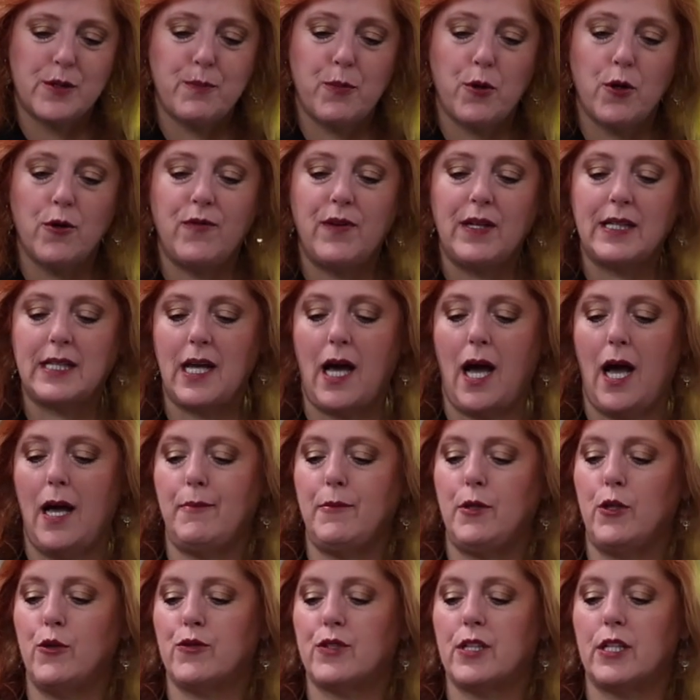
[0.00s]
Just
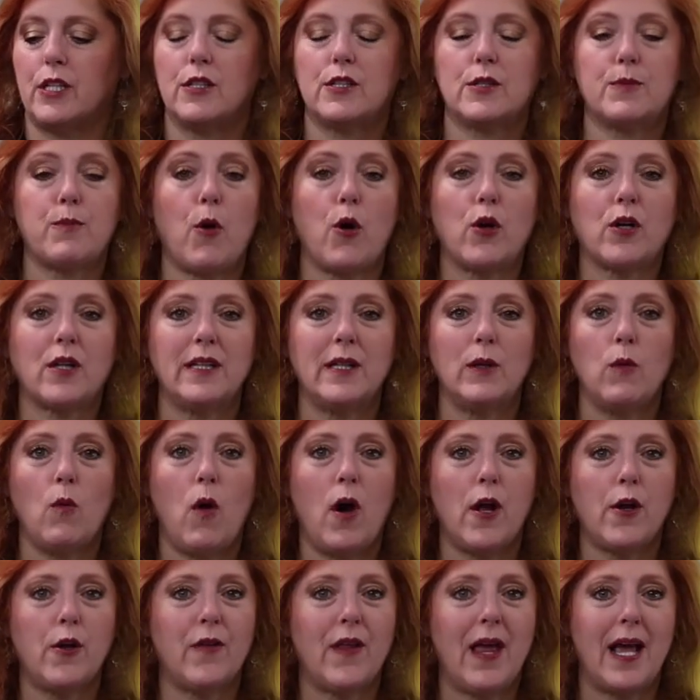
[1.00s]
perfect. I'm using
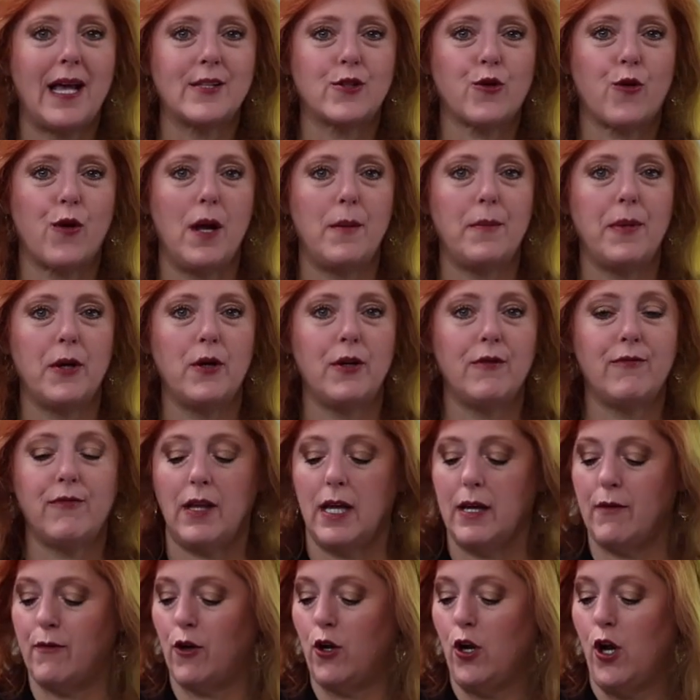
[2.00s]
sparkling water that has
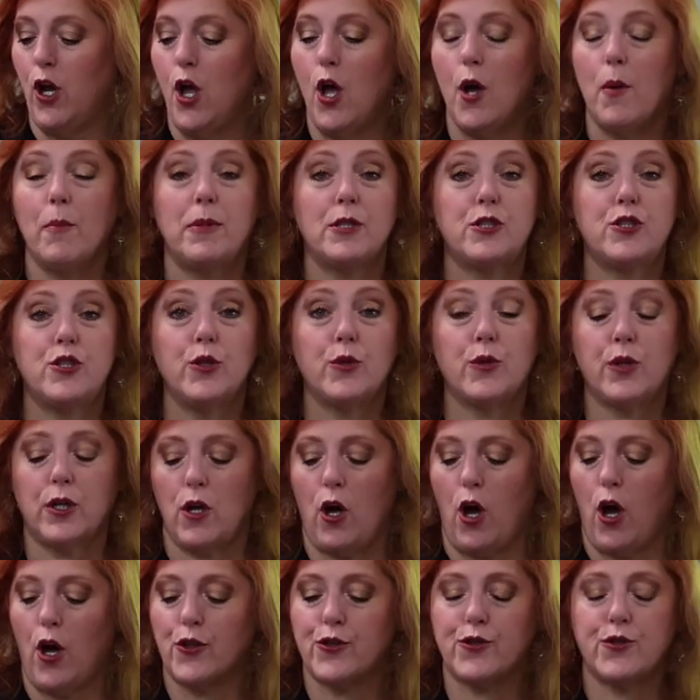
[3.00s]
cranberry flavor, but
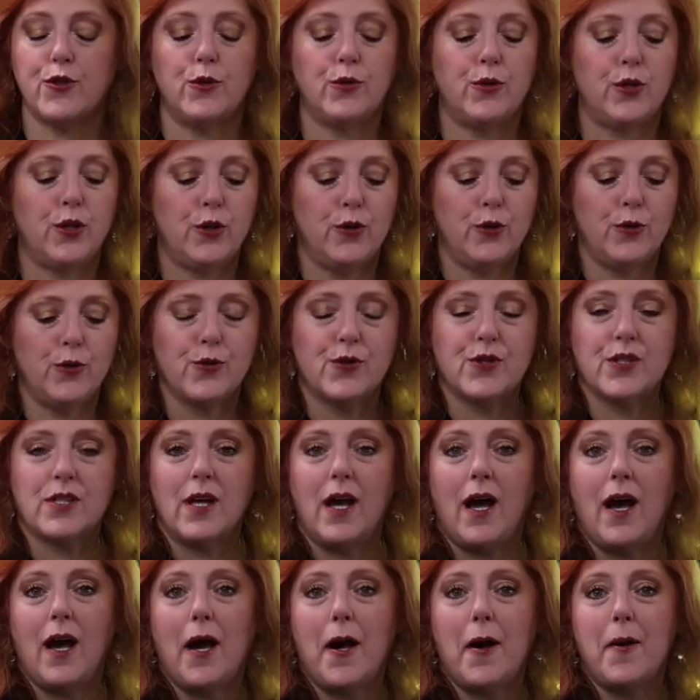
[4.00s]
you could also
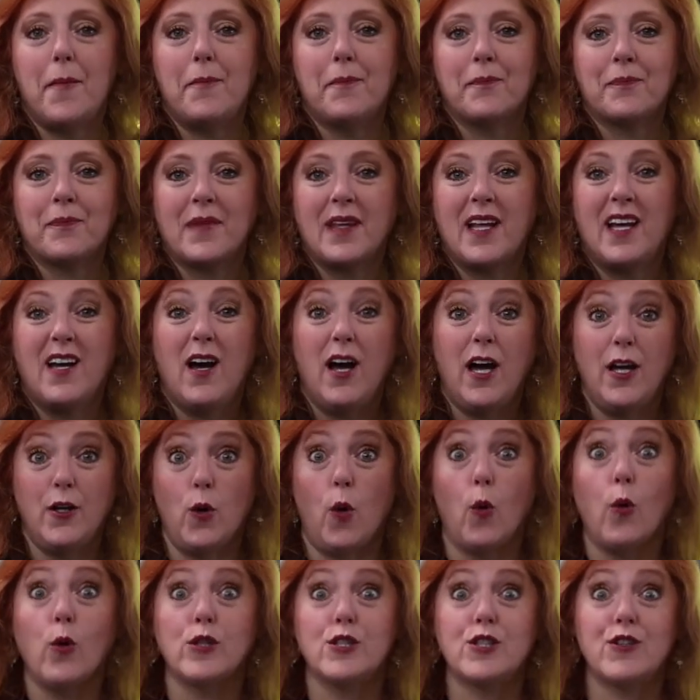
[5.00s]
use an
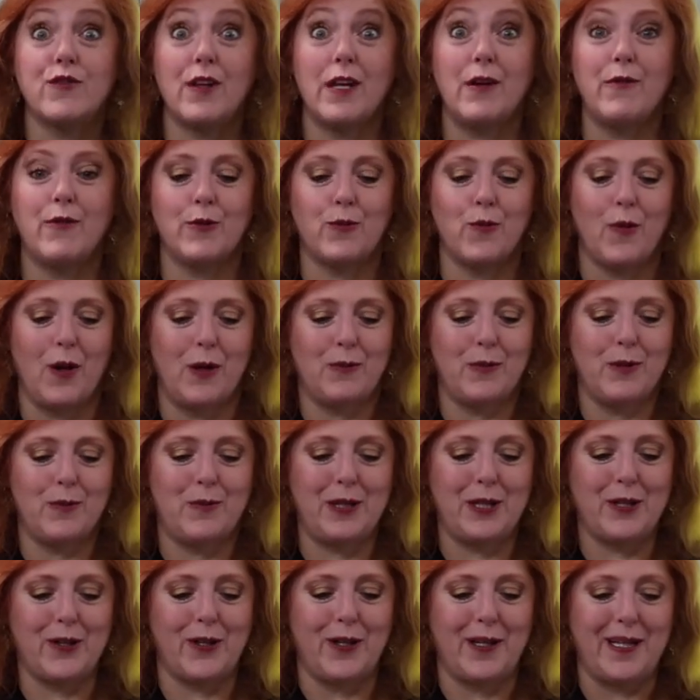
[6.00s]
orange flavored
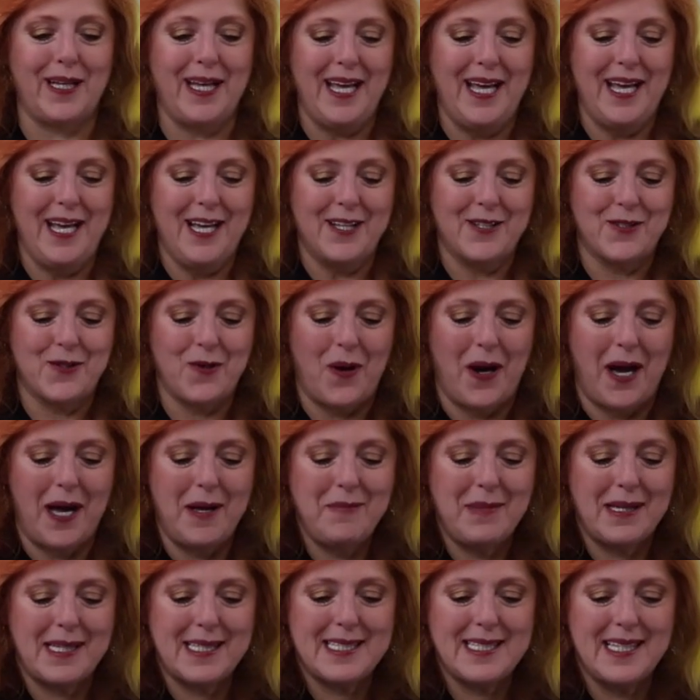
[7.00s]
one would be good.
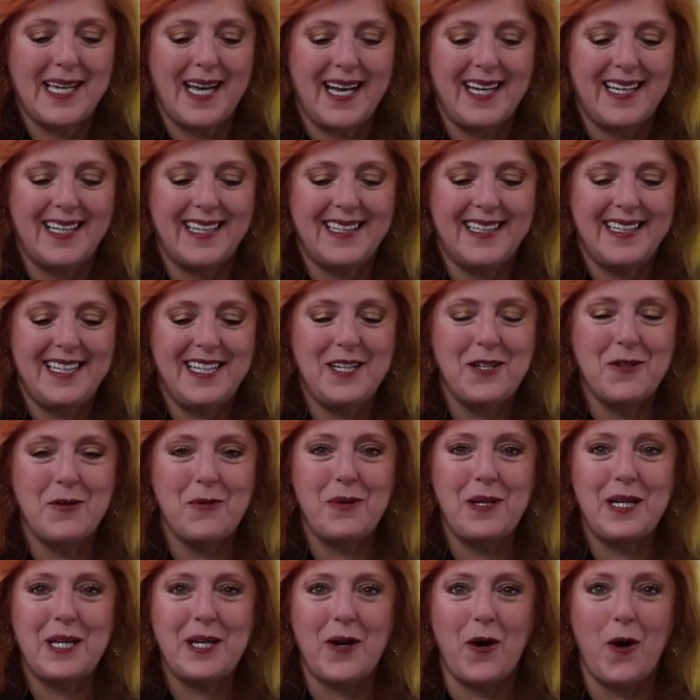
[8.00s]
So I'm excited.
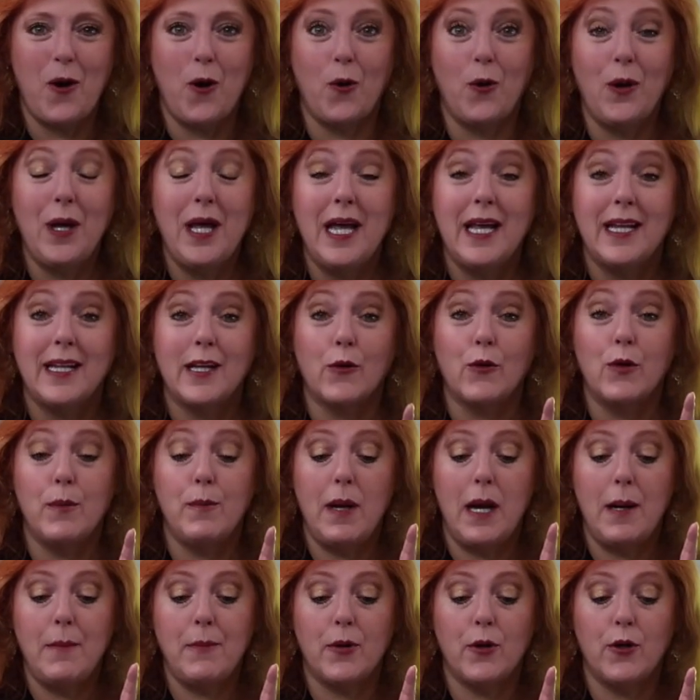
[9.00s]
Here we go.
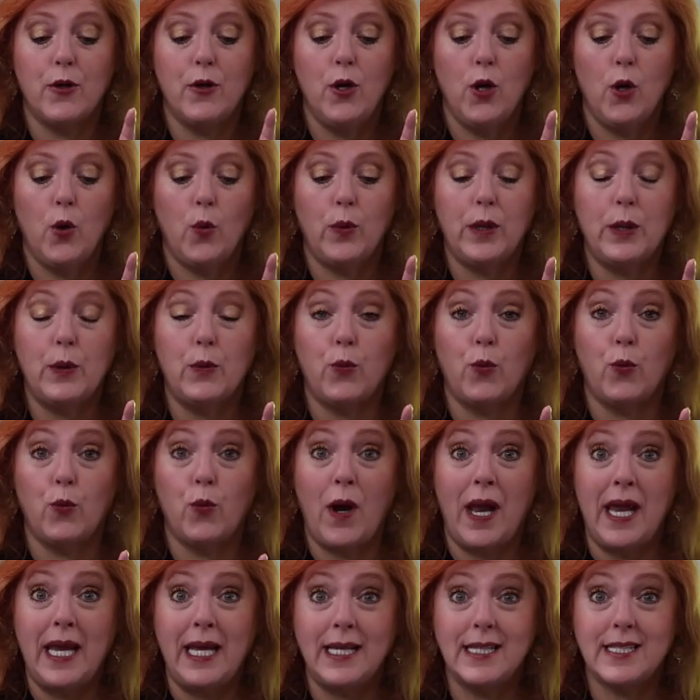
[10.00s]
And remember, we
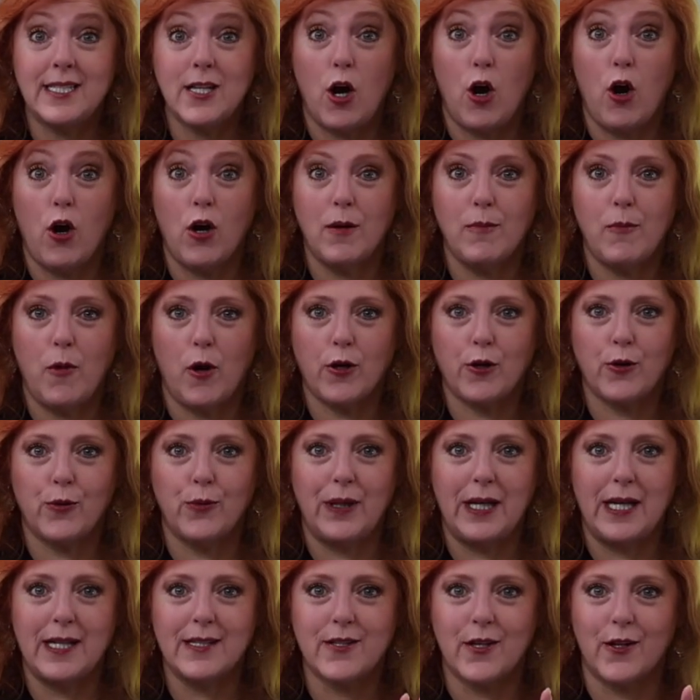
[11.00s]
rate our
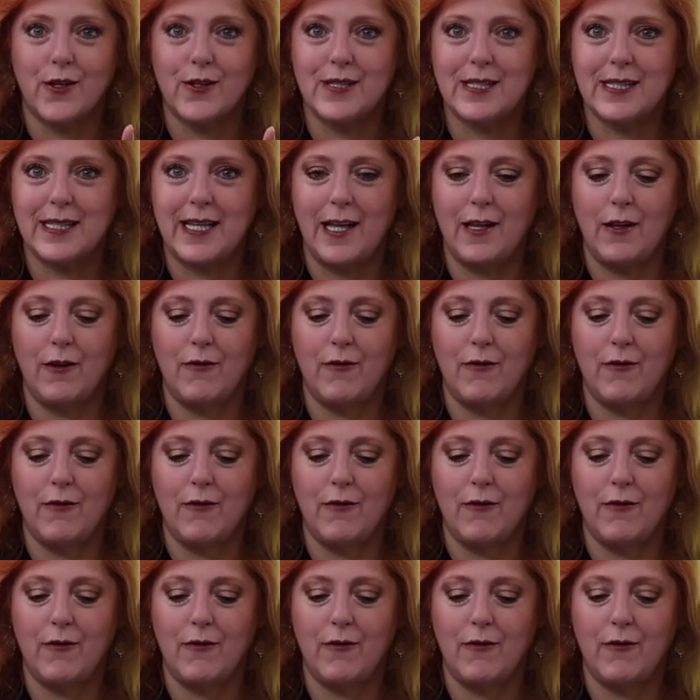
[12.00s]
margaritas on a